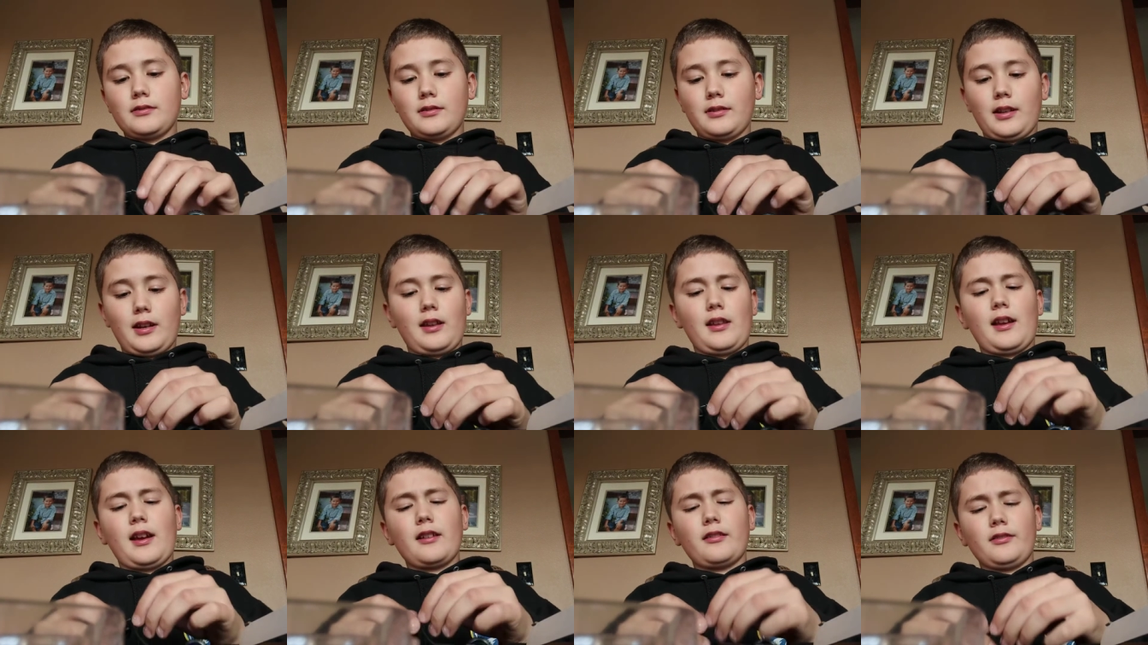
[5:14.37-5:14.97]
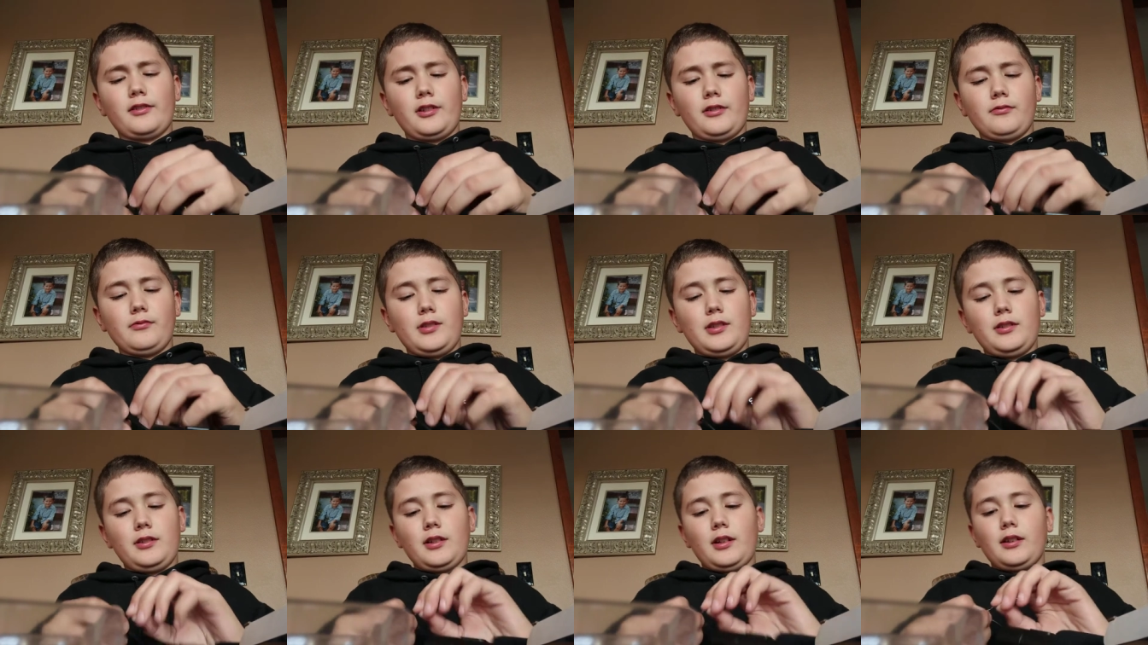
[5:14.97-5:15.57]
Like I don't know what
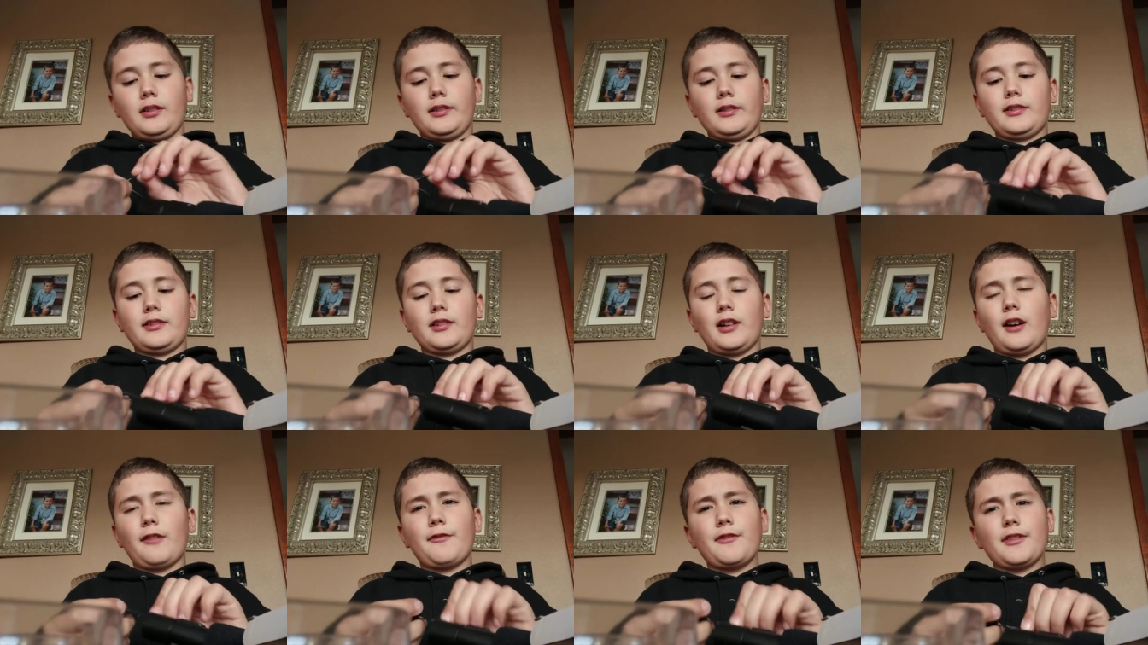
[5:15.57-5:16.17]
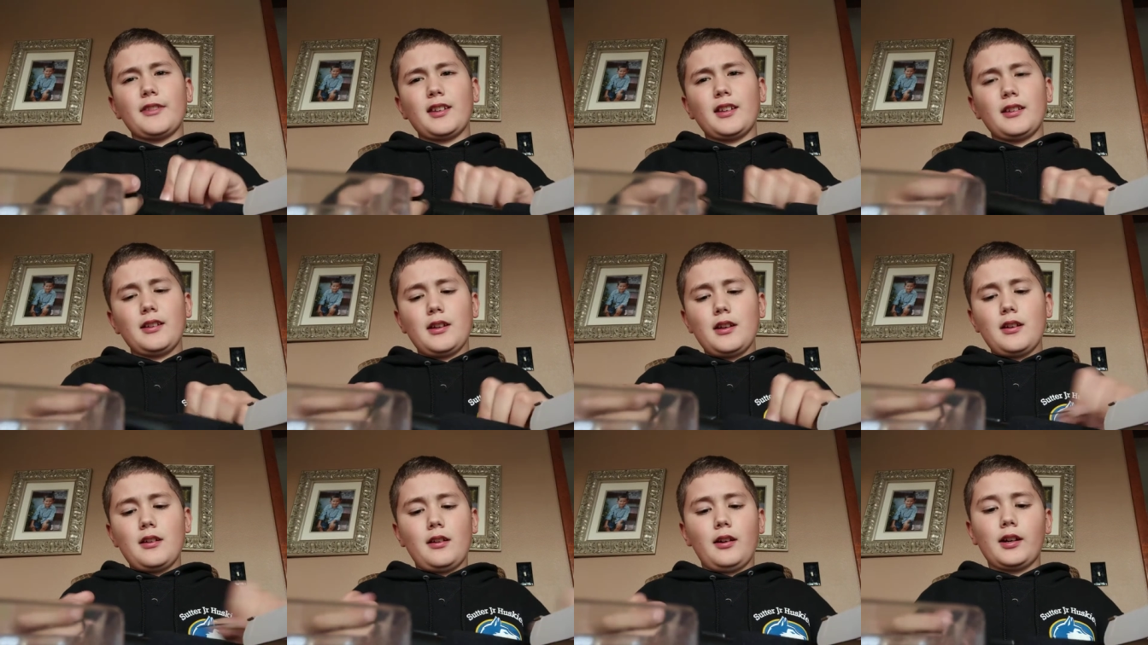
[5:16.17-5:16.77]
you call it, soften the
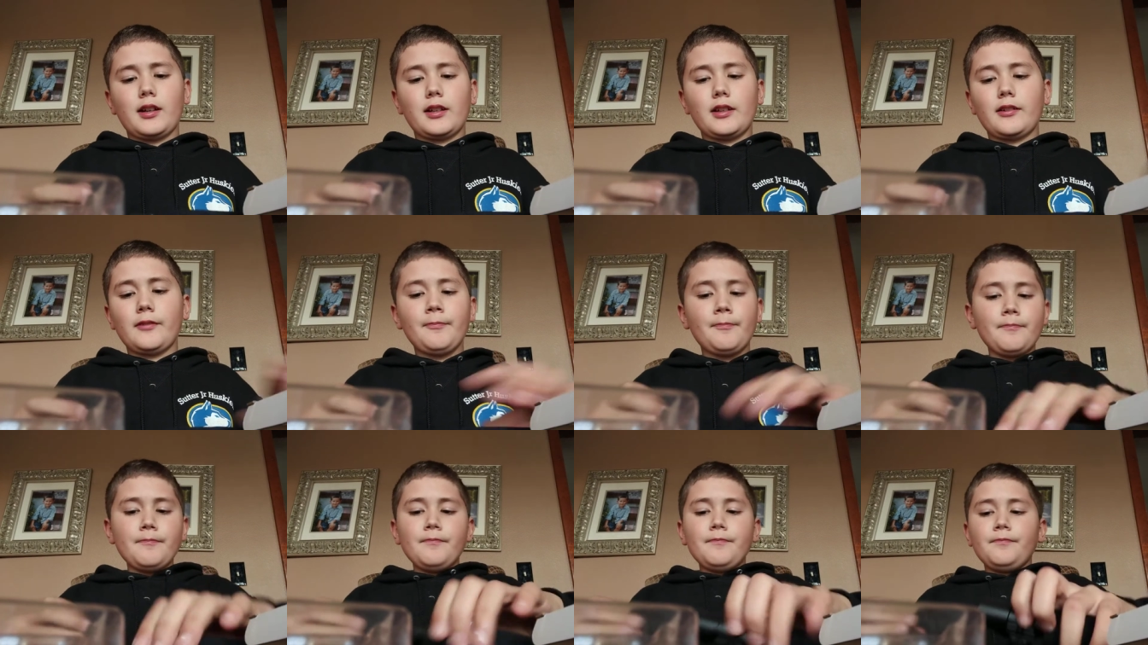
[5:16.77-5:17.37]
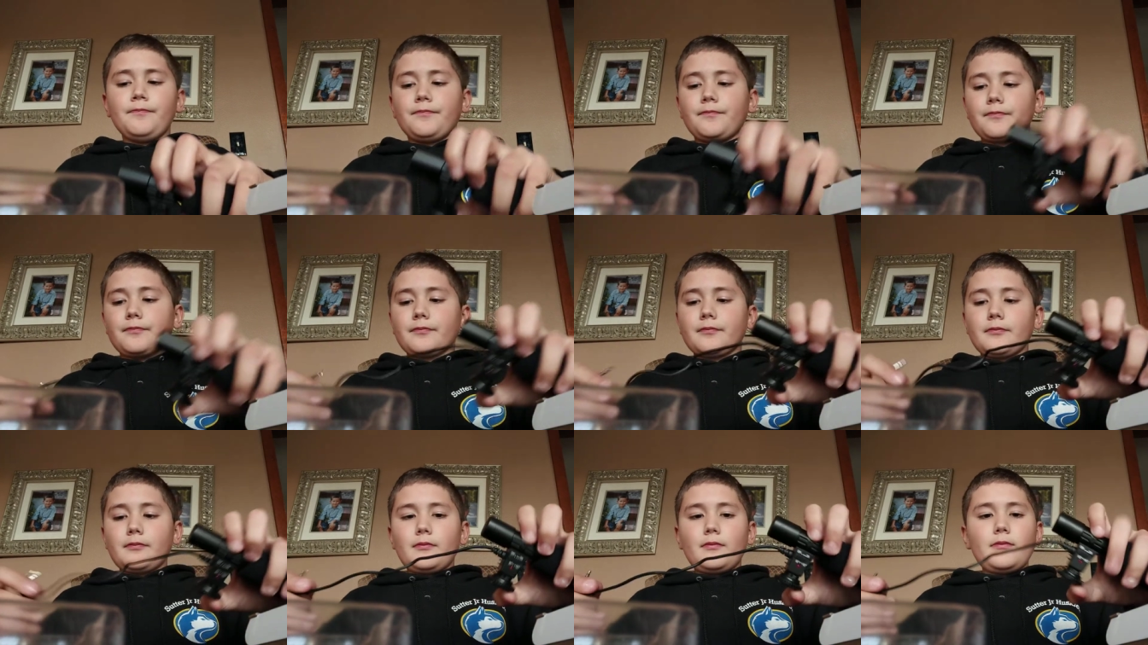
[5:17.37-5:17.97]
audio.
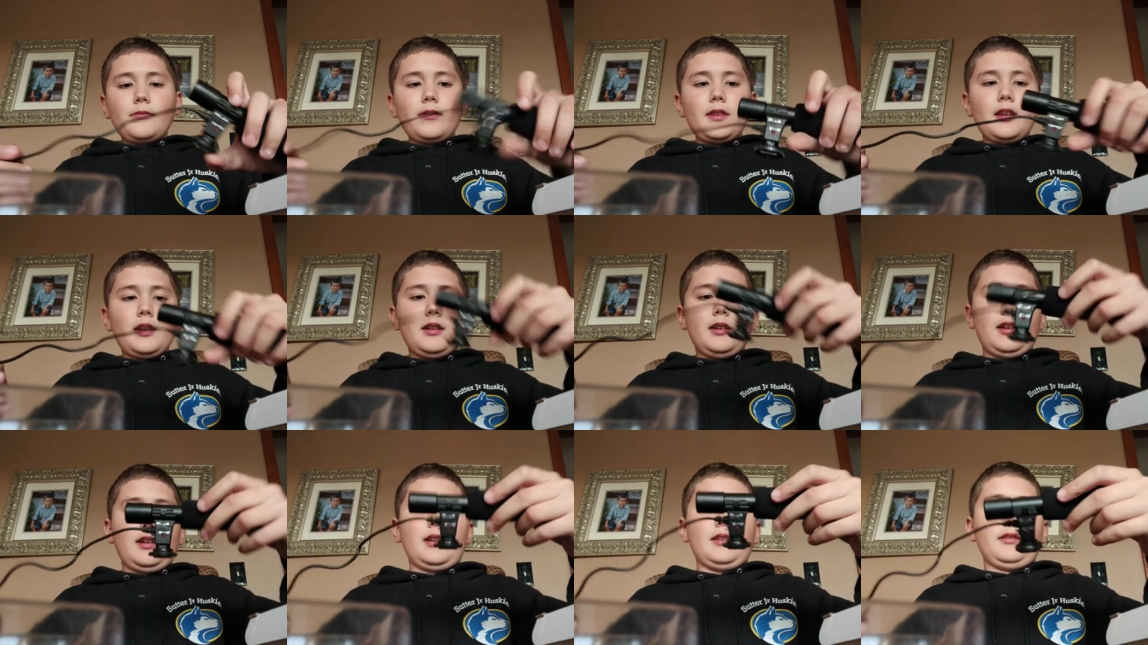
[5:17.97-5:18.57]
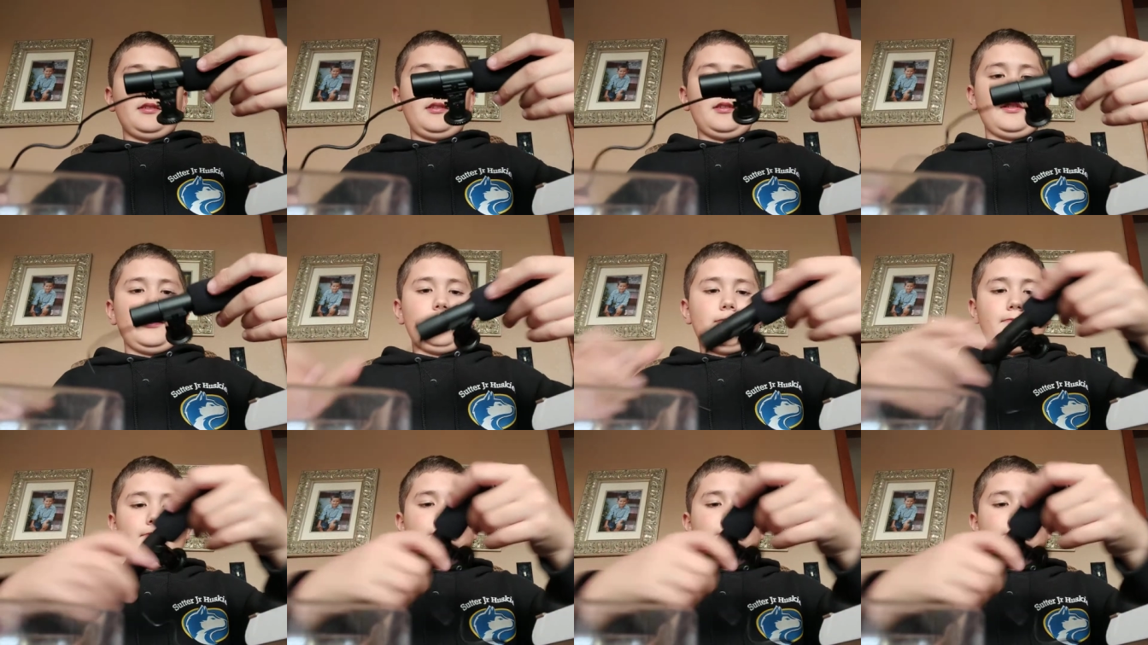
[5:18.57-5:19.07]
And uh,